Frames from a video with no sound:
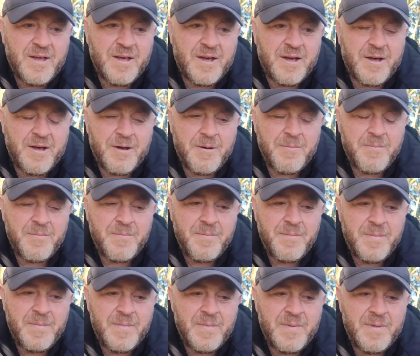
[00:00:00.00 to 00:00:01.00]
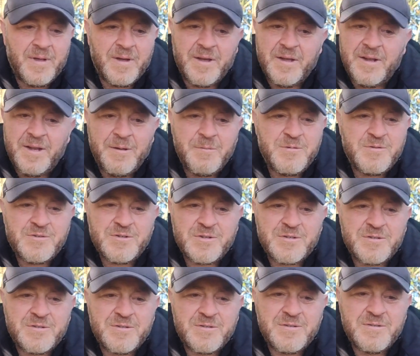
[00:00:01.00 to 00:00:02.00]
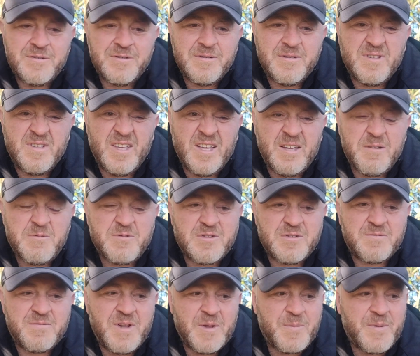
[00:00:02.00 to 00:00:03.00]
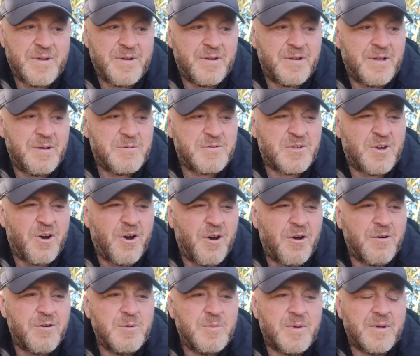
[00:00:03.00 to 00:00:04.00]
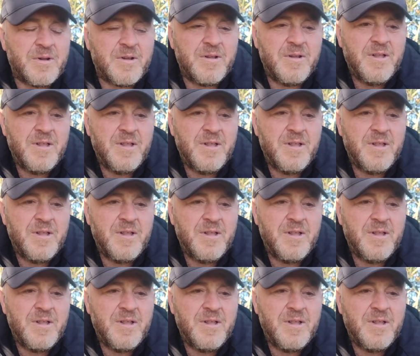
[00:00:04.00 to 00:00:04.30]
And it was just, it was just flipping. It was horrible.